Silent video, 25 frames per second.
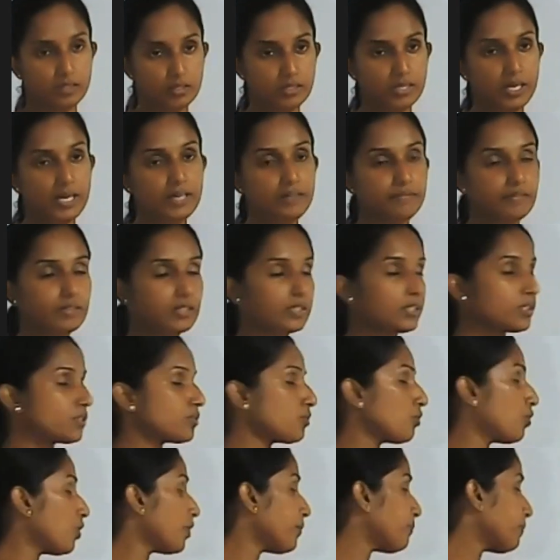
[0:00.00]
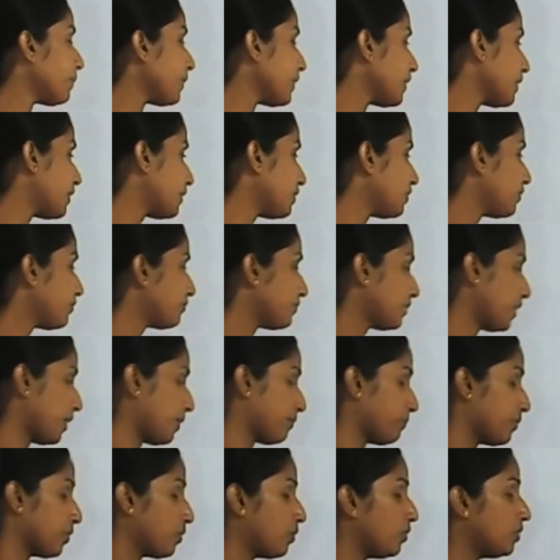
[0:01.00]
right? With a short period of
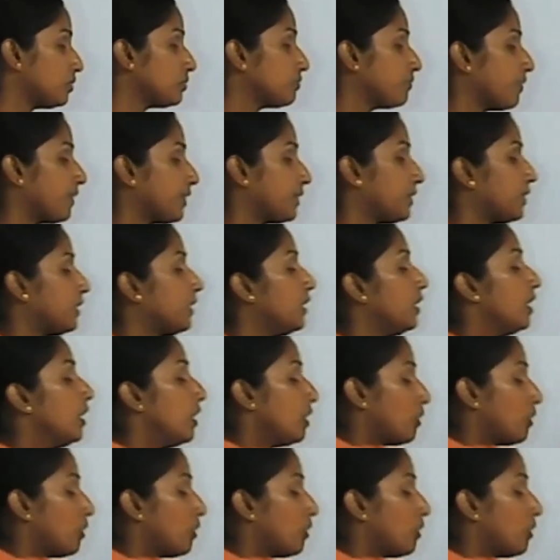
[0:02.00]
time, because when the